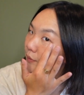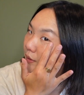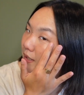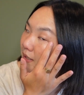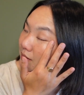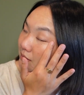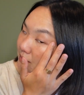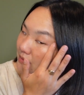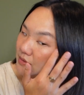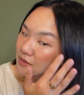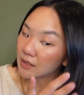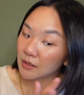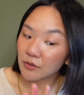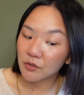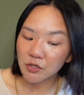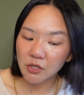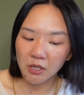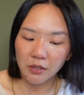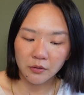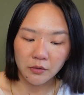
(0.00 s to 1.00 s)
brands in
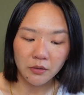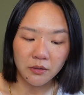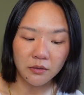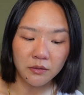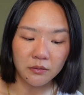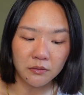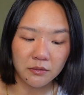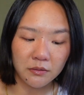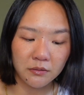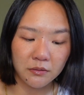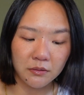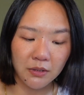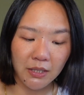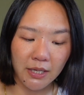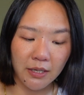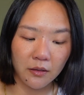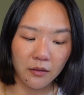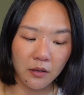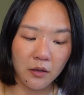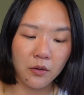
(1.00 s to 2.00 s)
general,
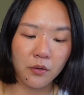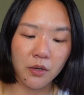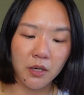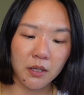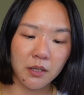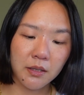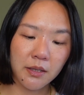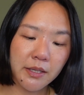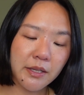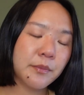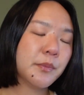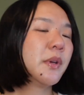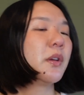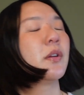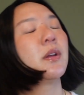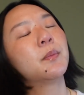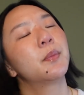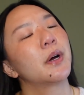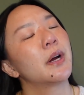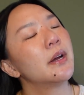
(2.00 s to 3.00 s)
let alone a clean
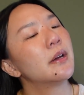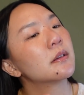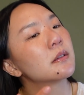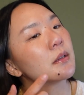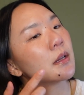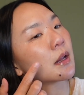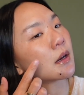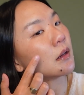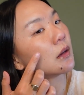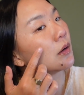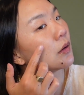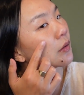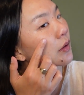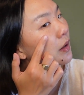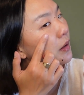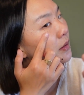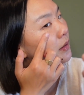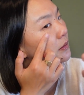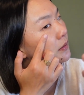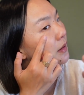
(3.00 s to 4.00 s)
beauty brand, let alone
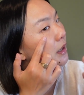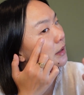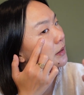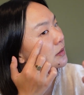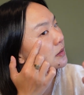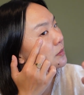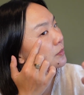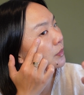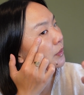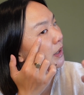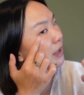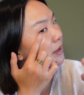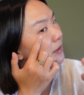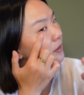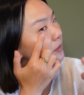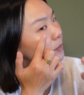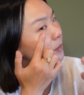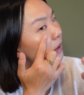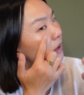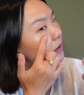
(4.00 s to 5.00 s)
a luxe
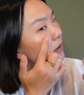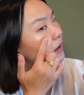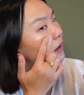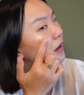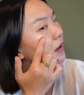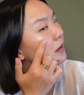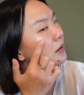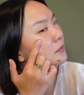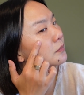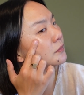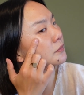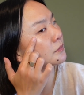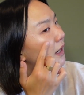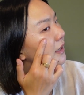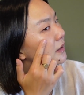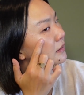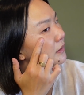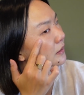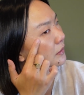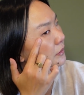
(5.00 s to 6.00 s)
brand. But
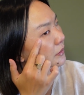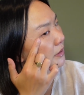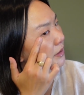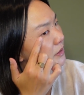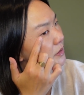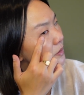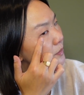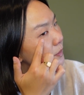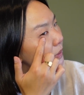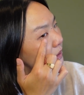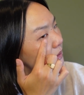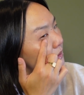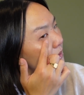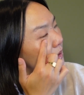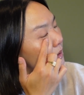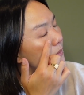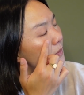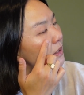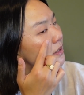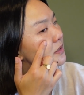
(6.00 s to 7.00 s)
I literally just picked it
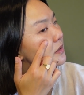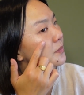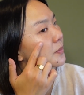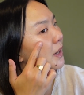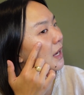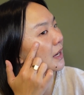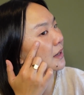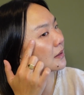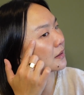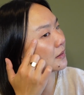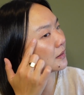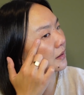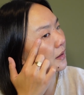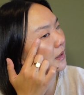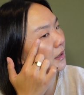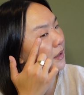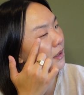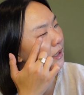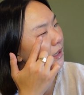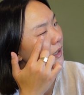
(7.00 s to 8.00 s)
up, I just patted
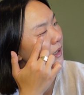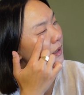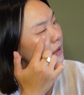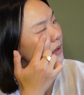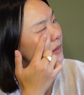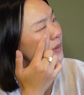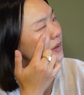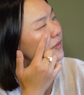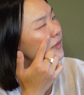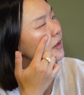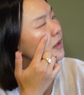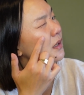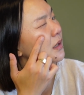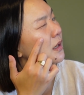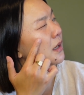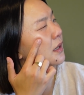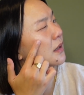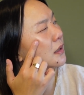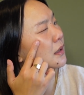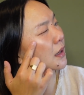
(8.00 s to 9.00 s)
it on my finger,
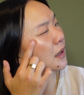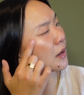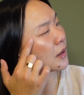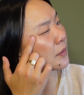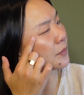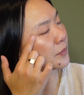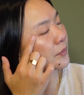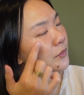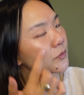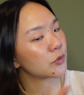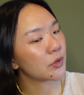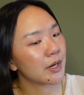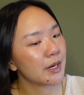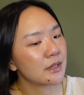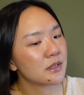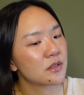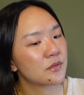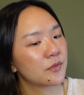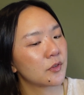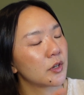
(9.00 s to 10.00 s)
and then now I'm
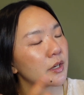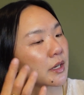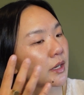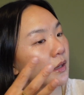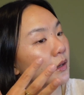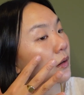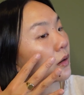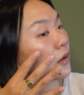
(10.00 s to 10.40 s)
transferring it